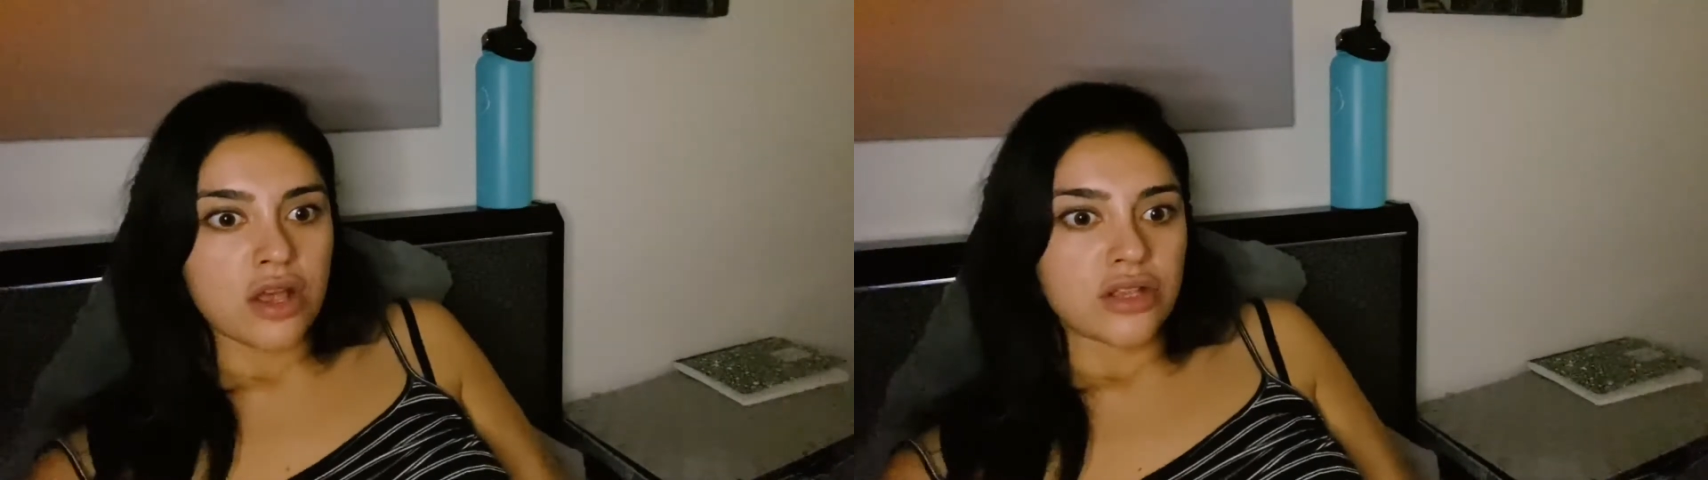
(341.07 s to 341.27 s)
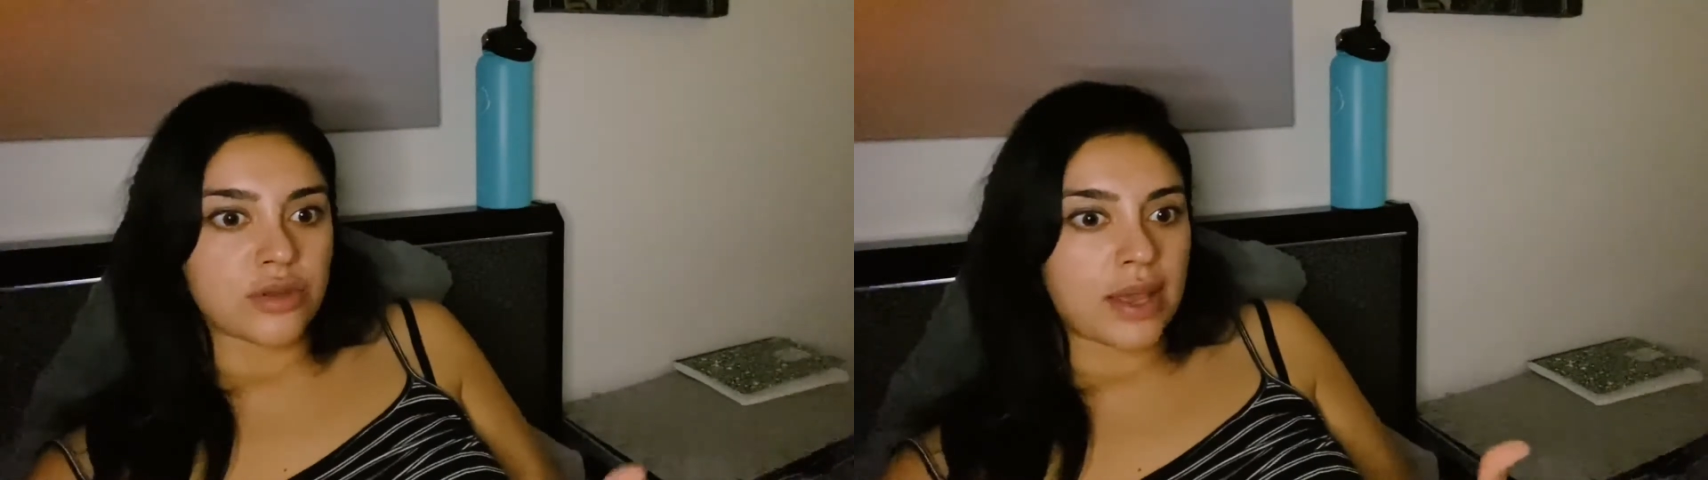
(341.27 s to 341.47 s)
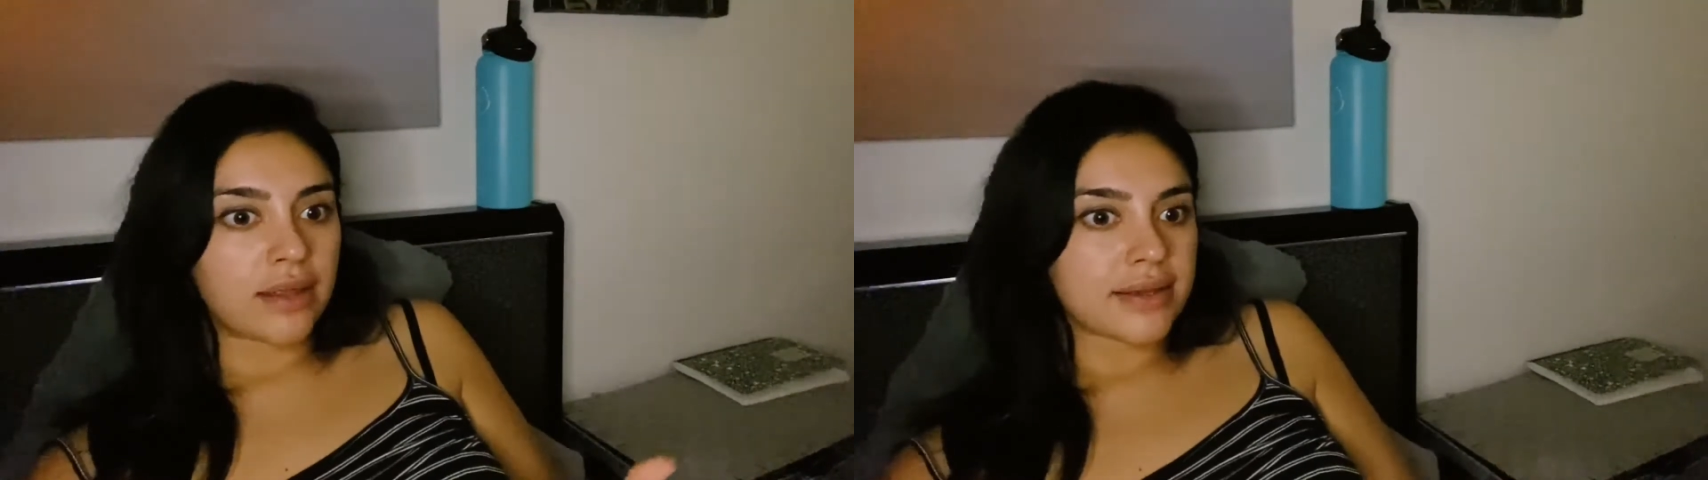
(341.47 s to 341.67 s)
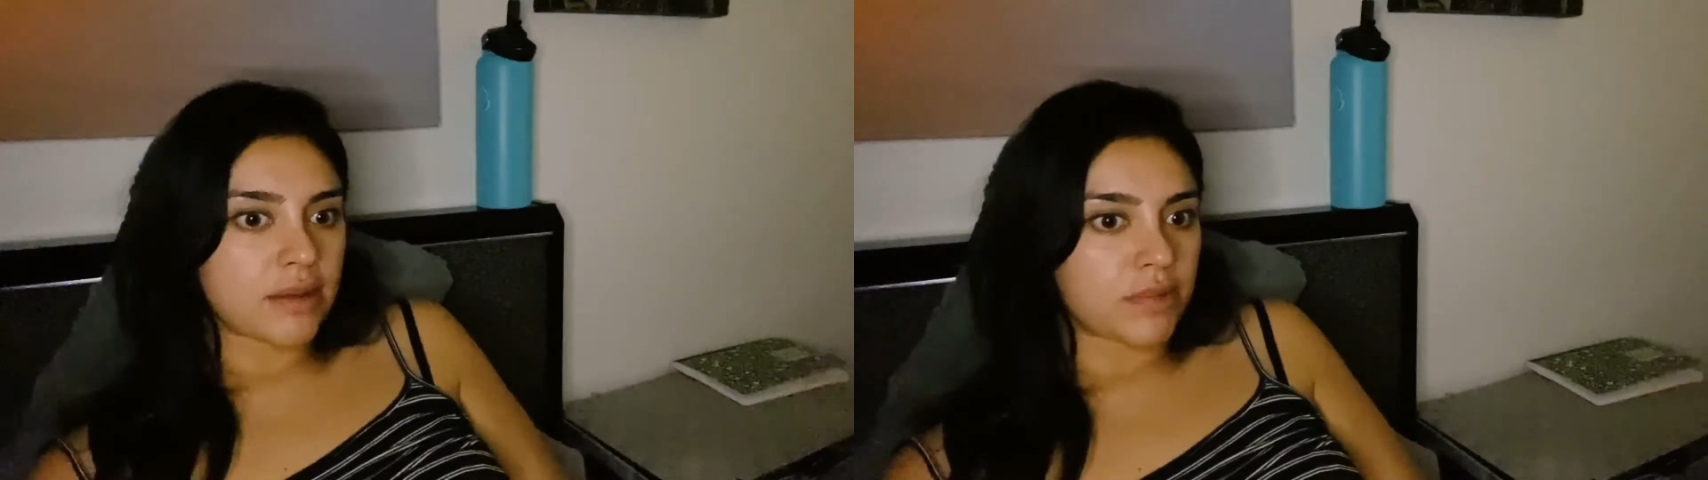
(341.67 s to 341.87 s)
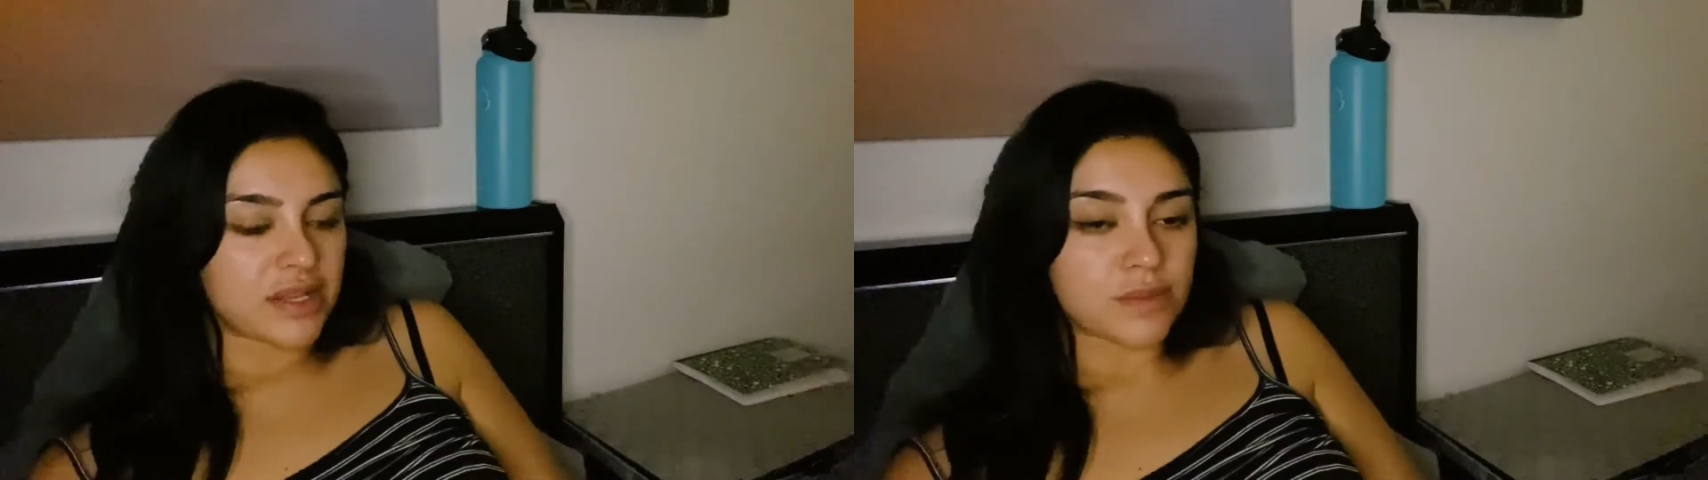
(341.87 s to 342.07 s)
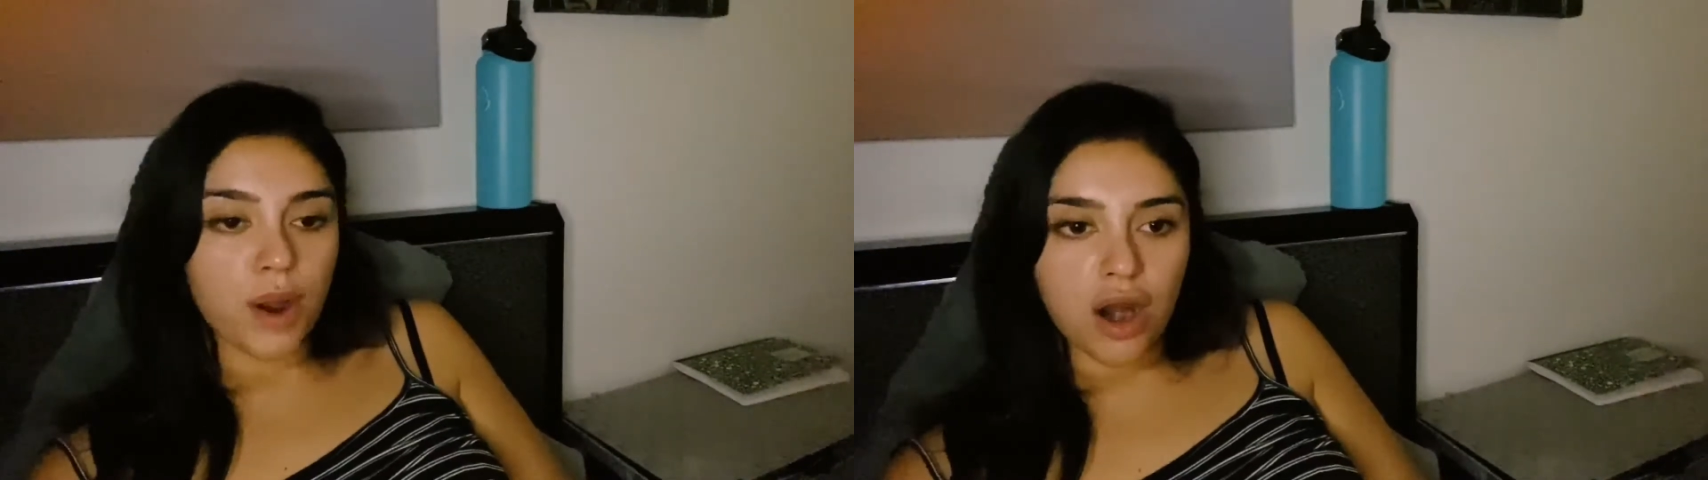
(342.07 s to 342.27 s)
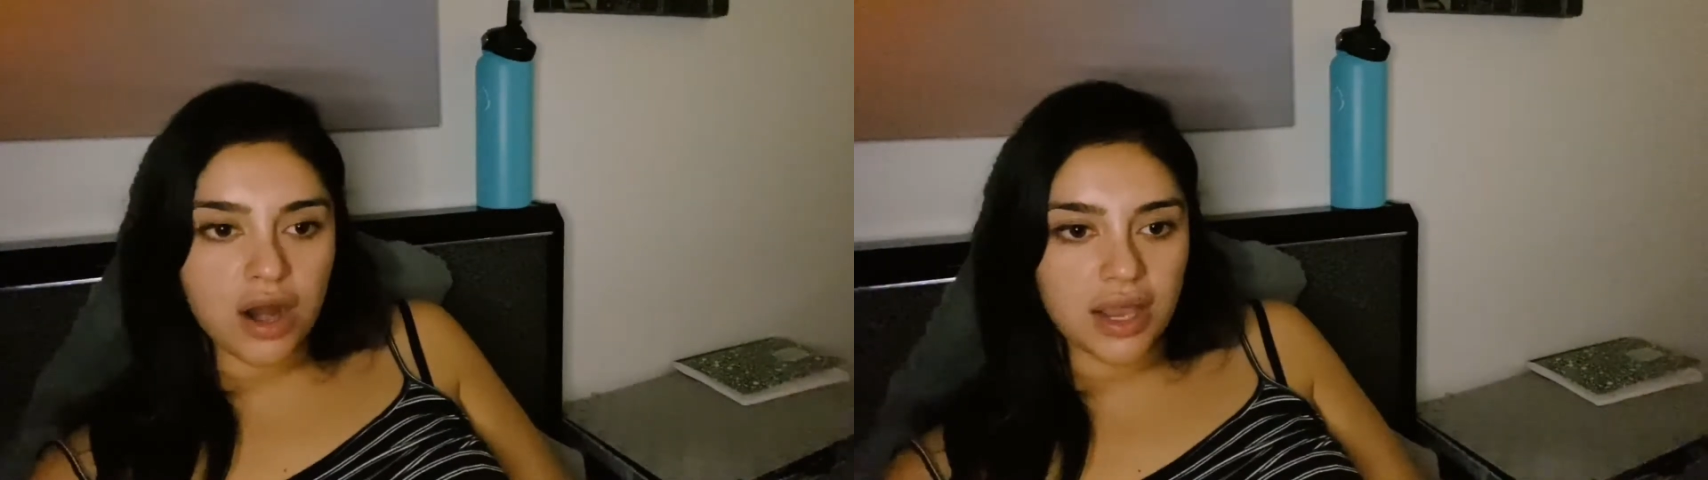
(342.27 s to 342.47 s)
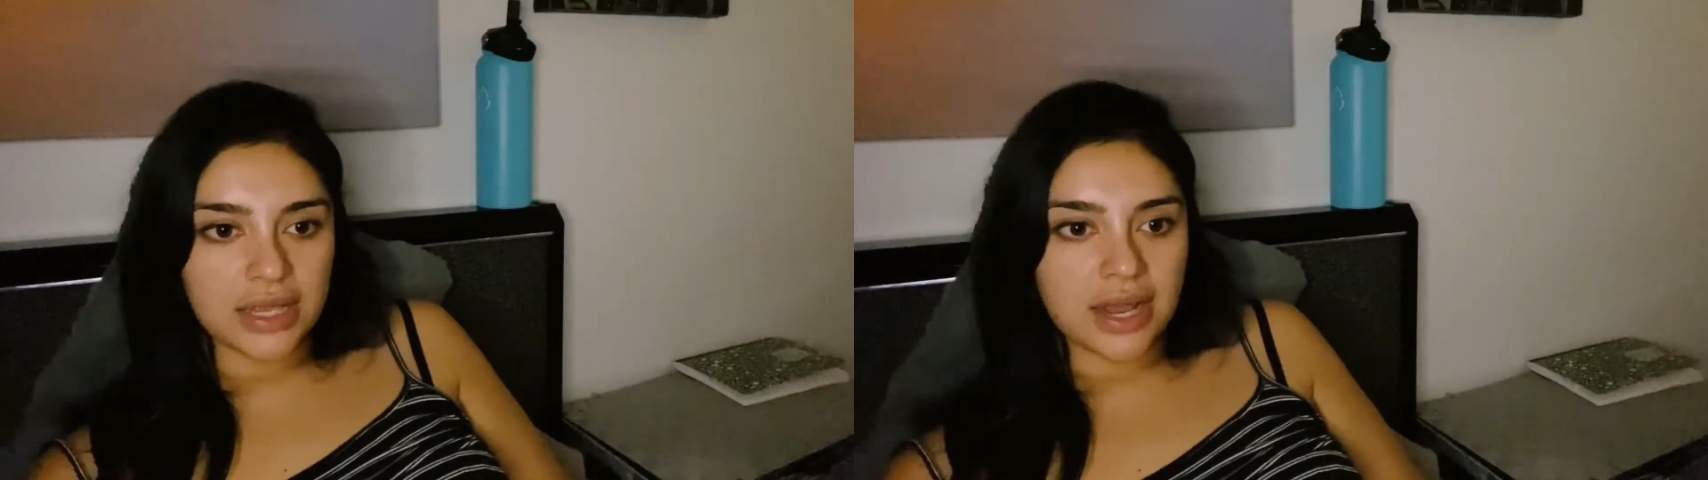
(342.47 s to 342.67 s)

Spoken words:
So I looked up this park in